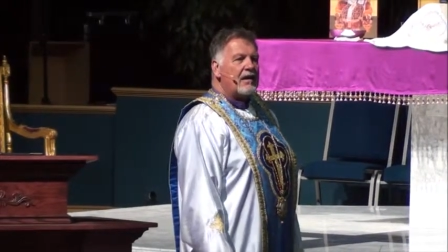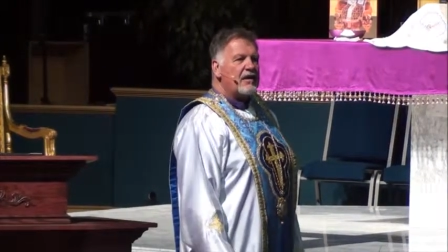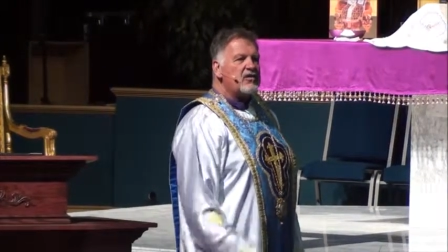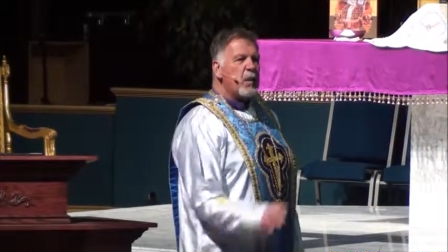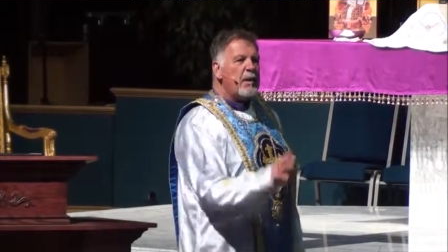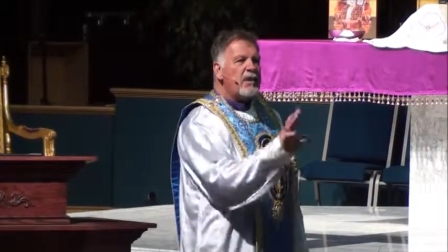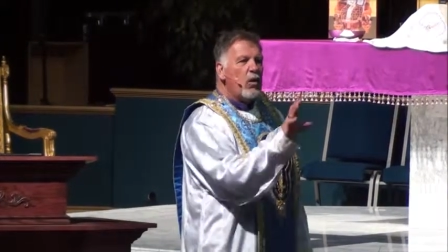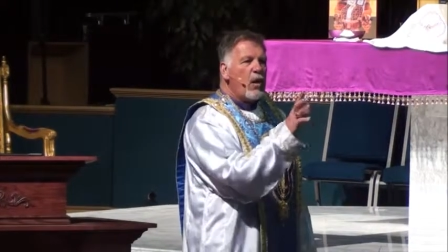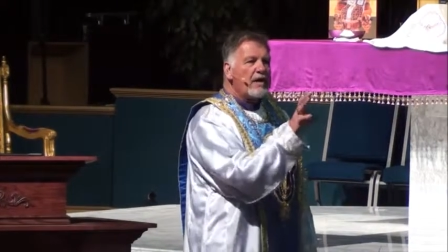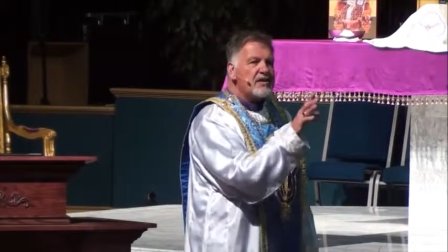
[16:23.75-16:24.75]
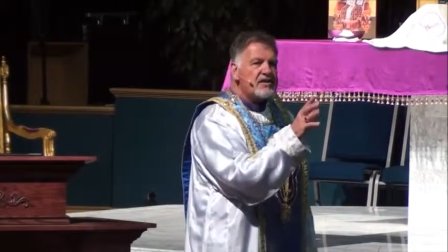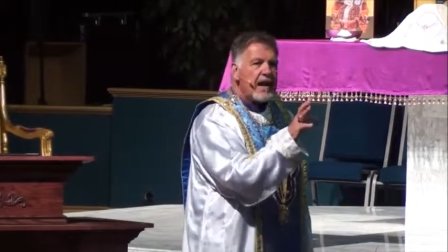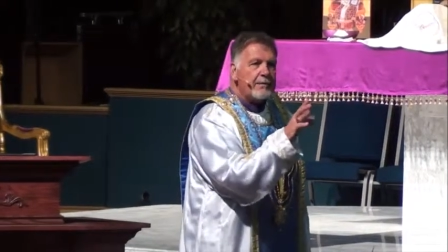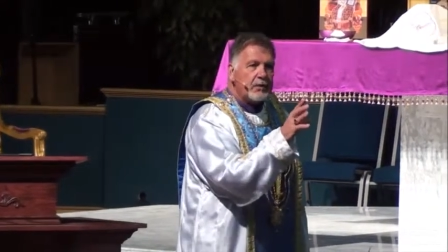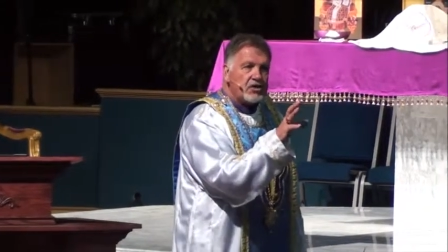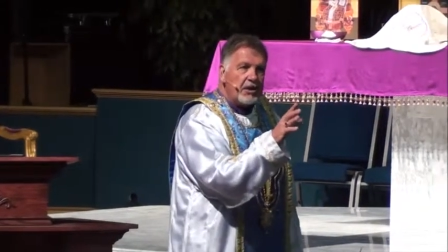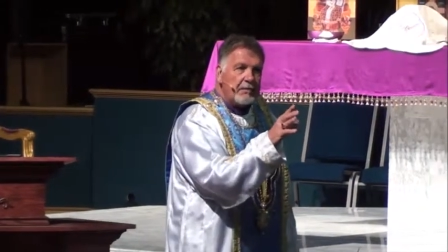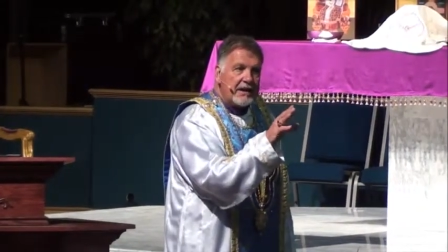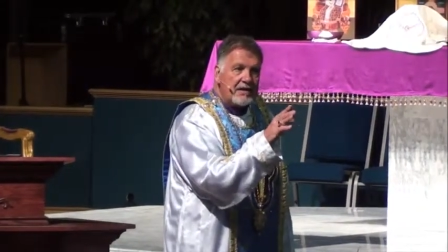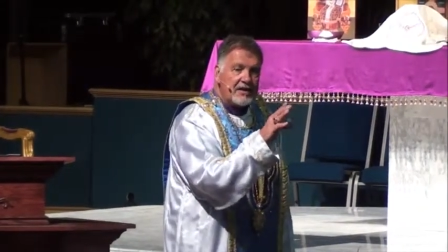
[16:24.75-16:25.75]
And this is why we don't want
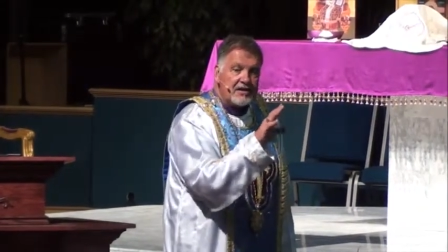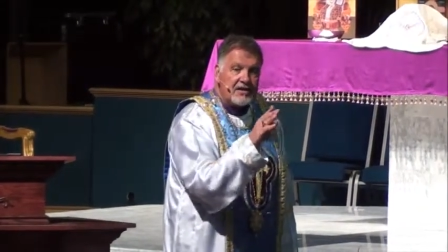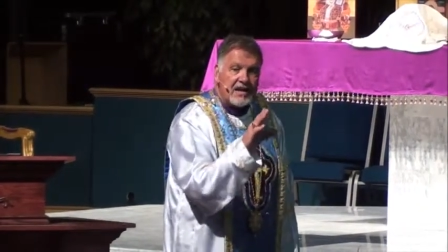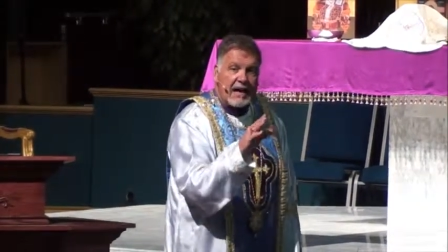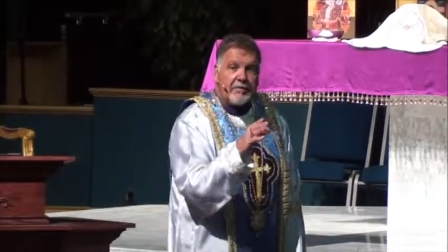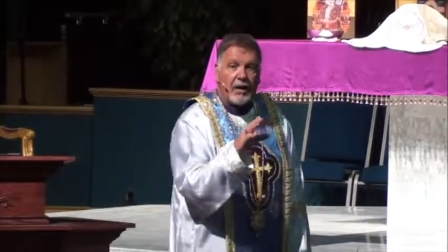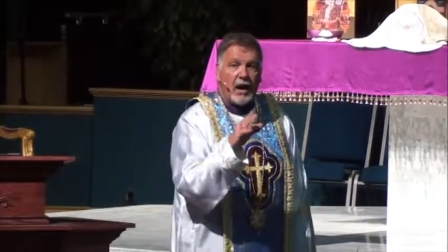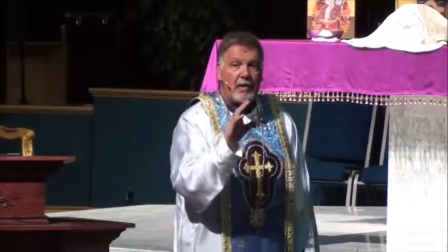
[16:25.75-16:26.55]
discipleship because a disciple,